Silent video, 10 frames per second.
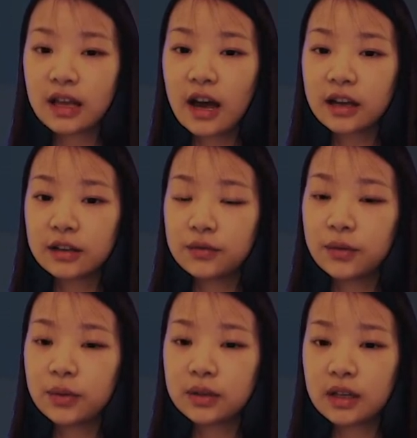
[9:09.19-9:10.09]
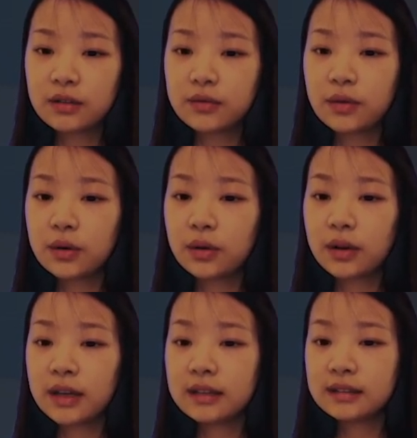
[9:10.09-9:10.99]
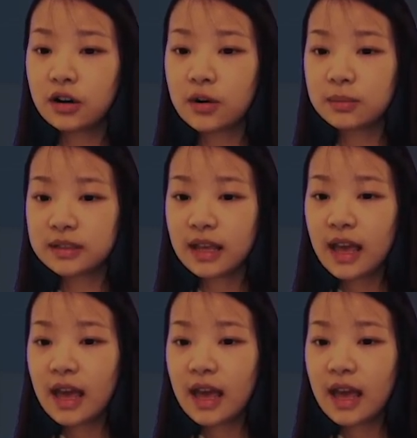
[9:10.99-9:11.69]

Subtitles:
target food in following terms